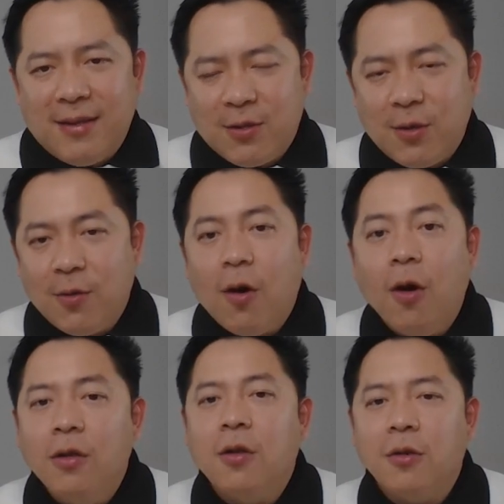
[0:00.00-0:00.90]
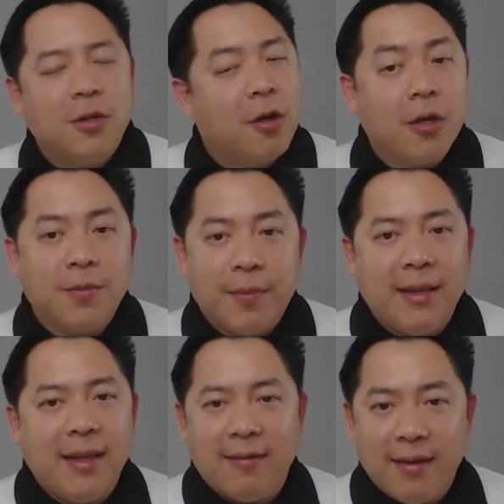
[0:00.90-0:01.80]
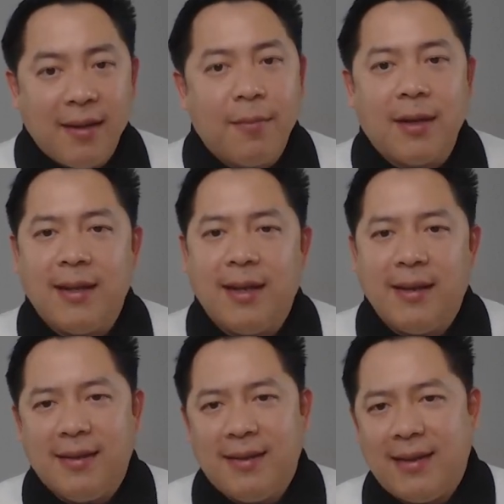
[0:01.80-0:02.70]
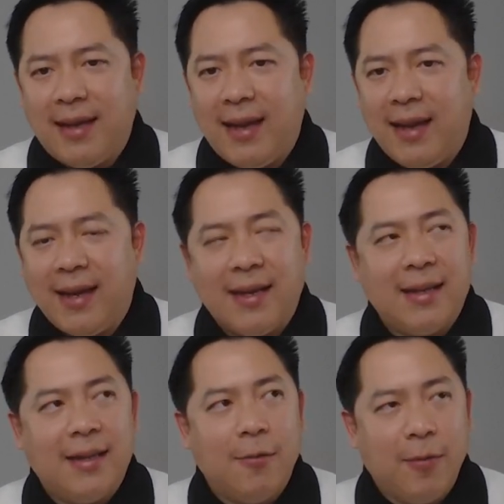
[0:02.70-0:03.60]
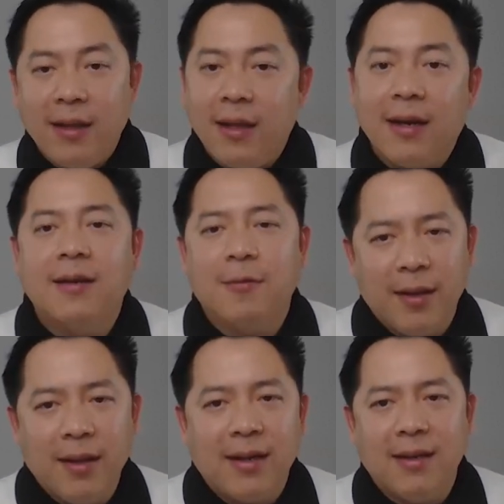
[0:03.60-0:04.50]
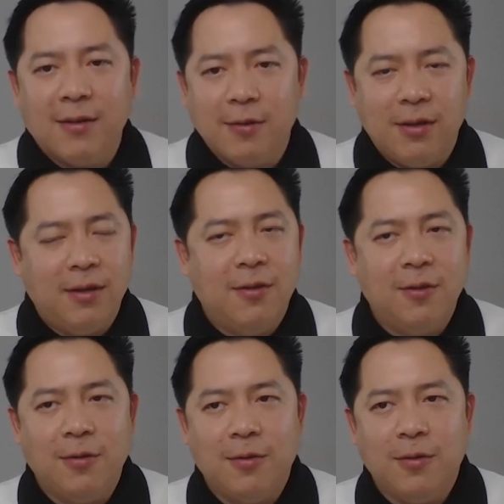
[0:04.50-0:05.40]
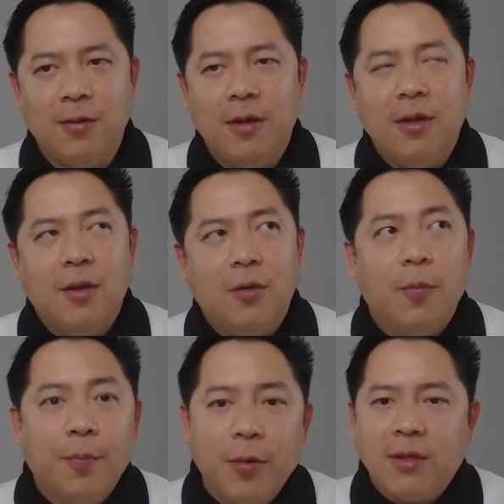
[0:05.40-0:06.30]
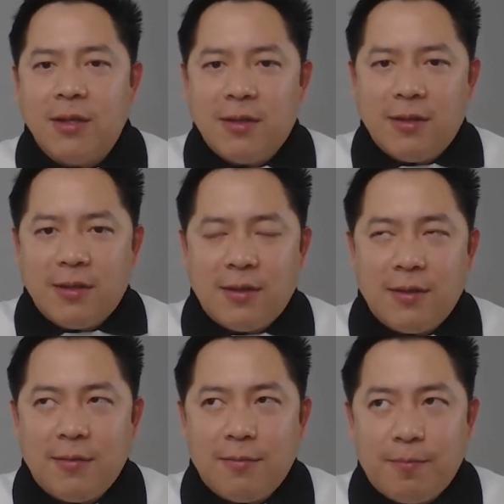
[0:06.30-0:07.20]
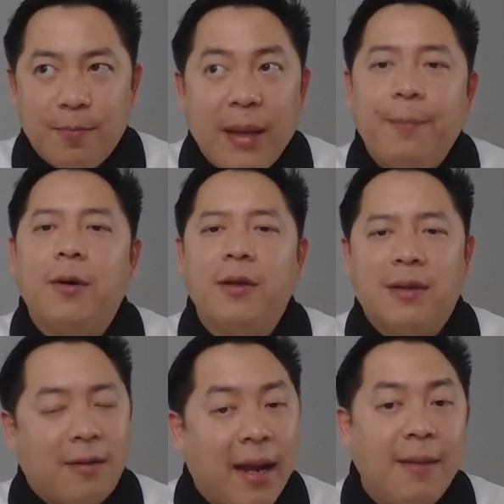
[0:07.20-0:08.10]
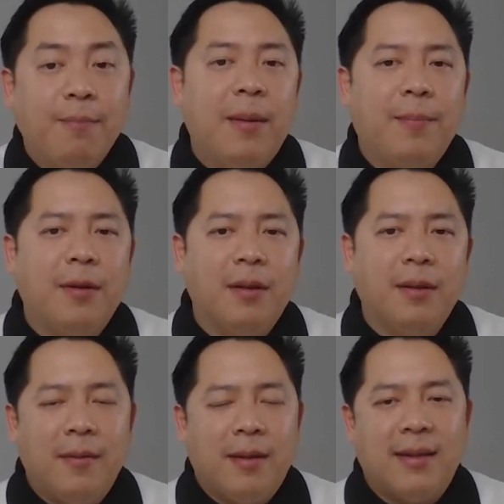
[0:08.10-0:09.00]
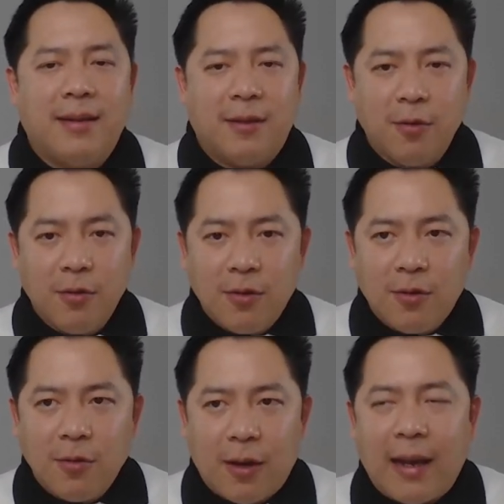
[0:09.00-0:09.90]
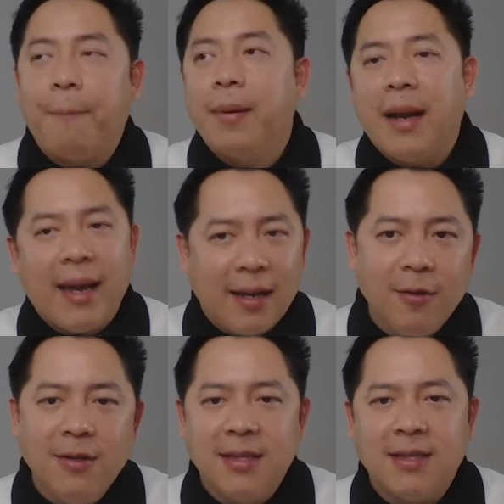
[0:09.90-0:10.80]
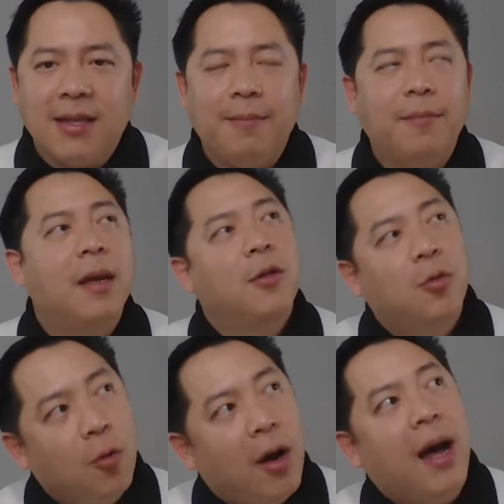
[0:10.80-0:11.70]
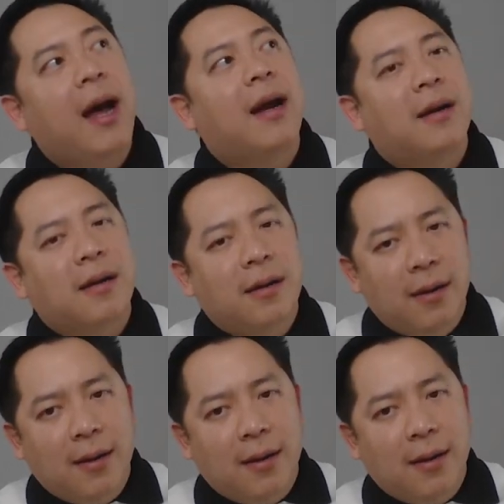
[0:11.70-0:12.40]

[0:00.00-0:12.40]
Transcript: So all those cost money, real money. And we learned, we learned to, to, to put people, the right people, to, to apply good system, to hire